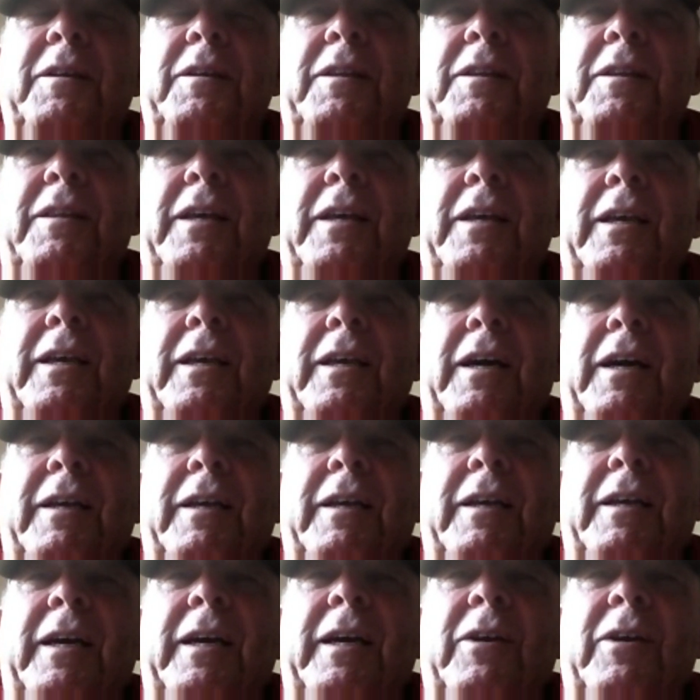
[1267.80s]
thank God I
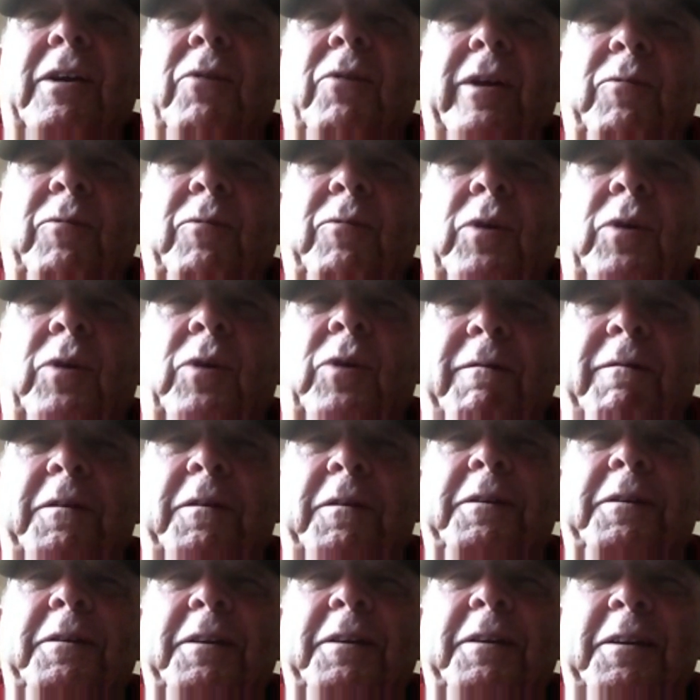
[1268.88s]
had a great wife,
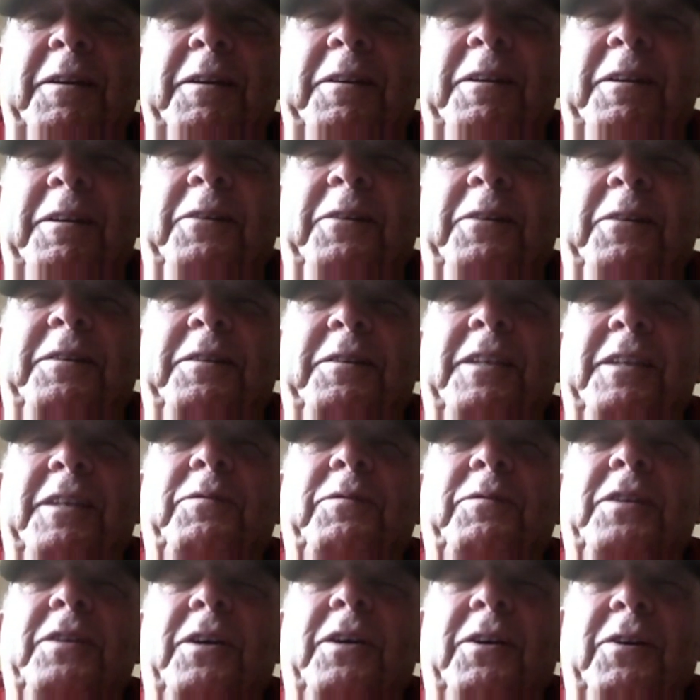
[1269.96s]
because it was
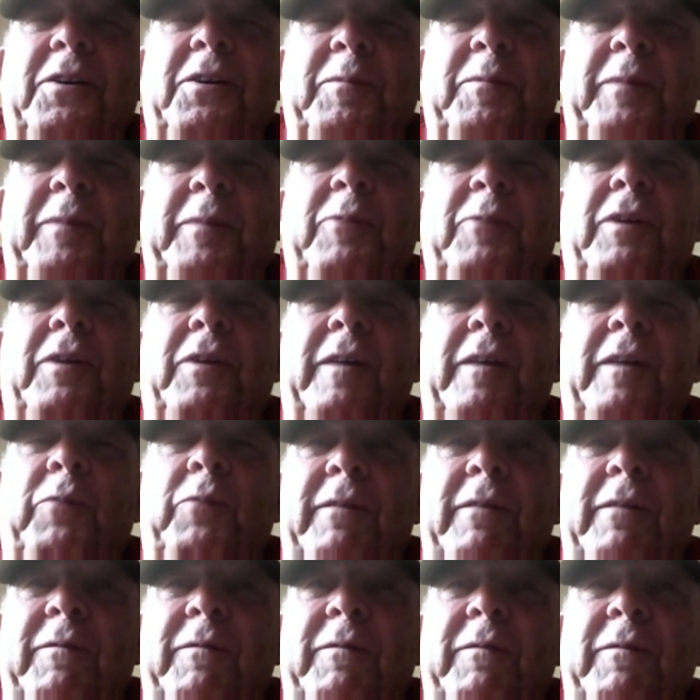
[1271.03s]
hard. My wife, we had
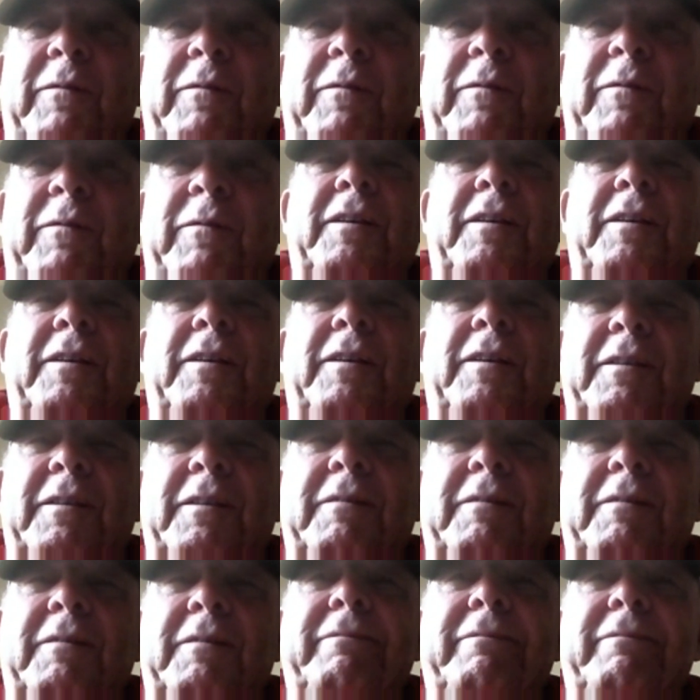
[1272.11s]
four kids, and
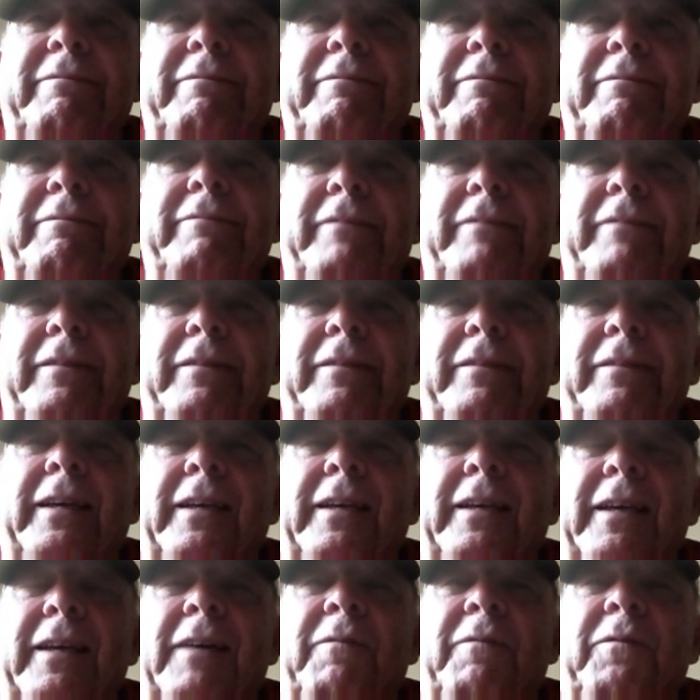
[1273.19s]
thank
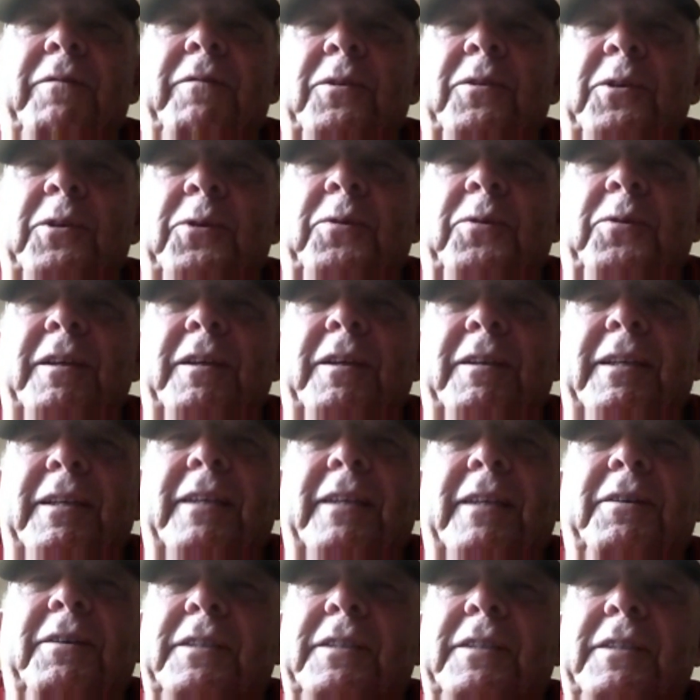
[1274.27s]
God for her that day,
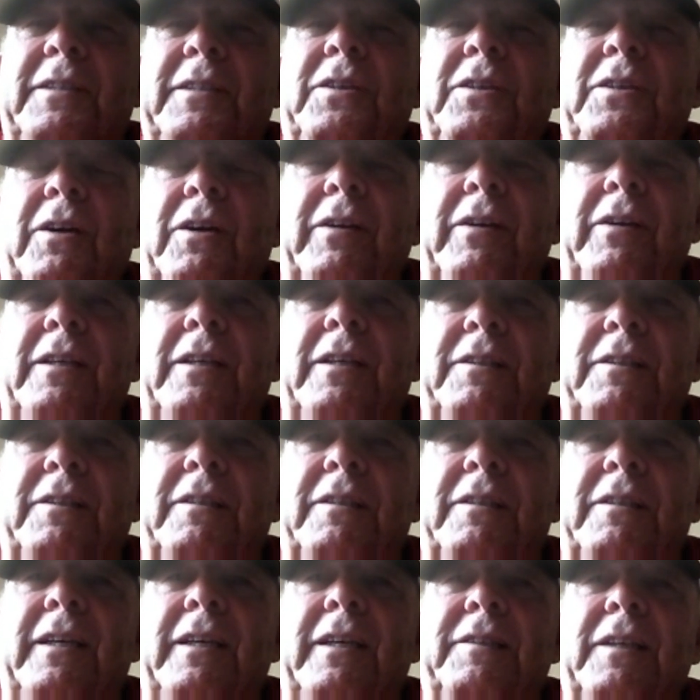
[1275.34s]
because it's hard. It
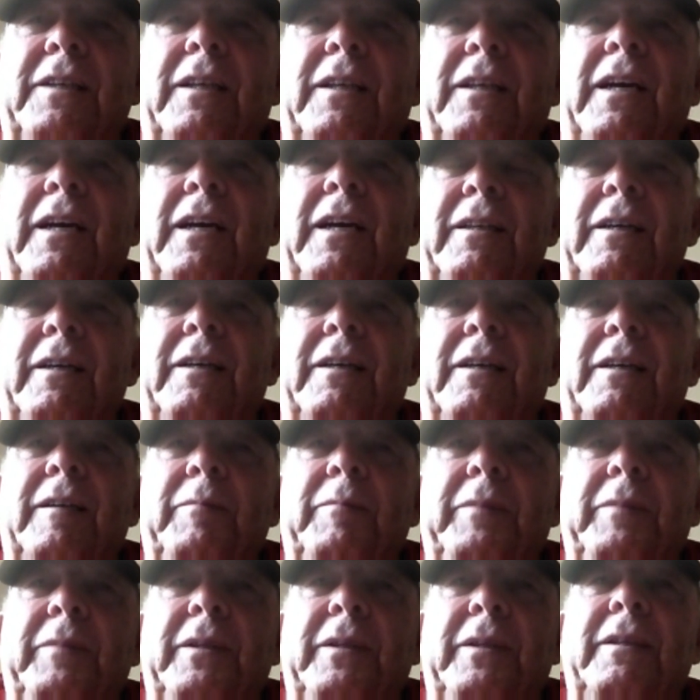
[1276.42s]
takes a lot of time,
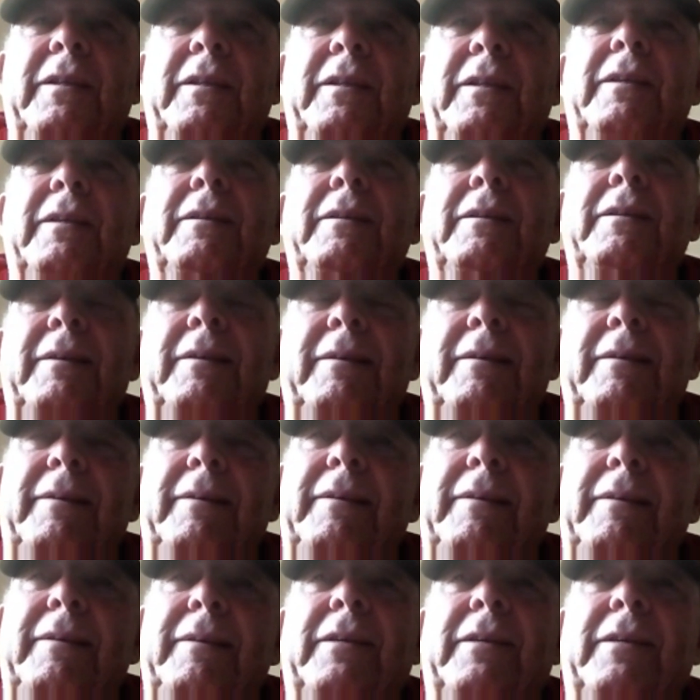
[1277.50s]
and
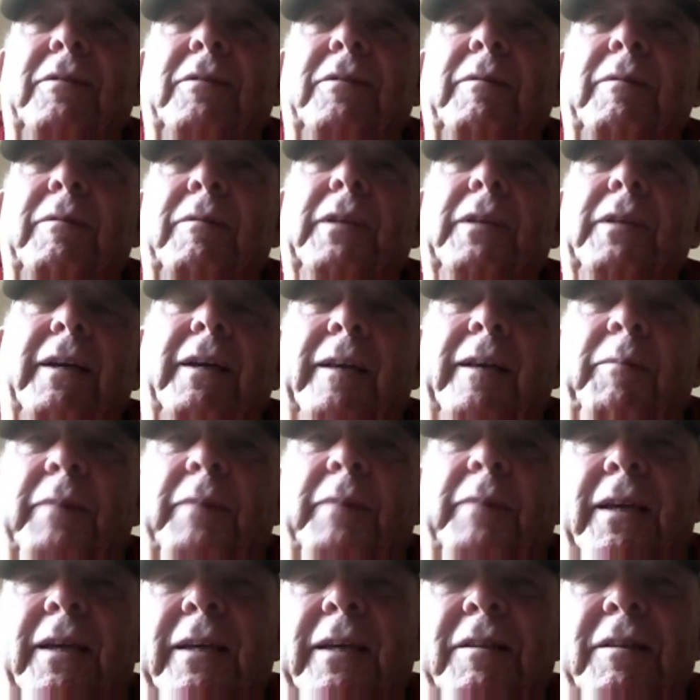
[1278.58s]
you know, and luckily
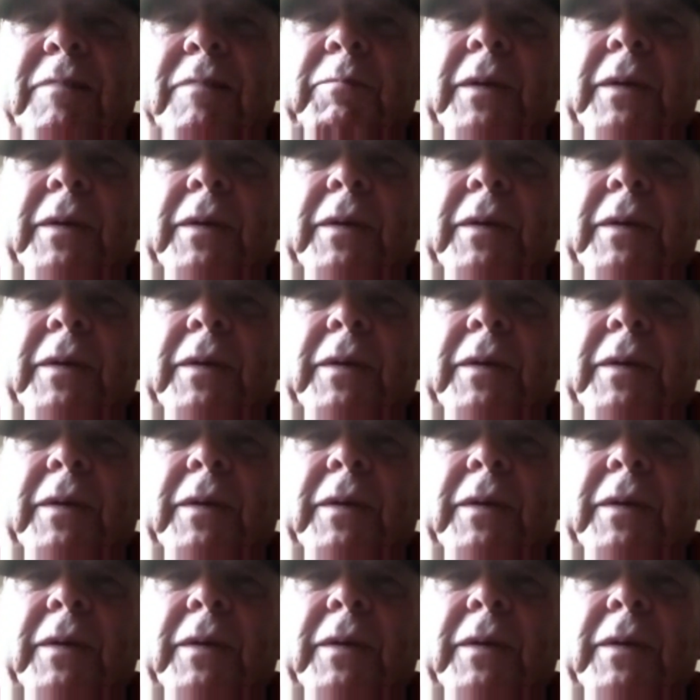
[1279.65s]
my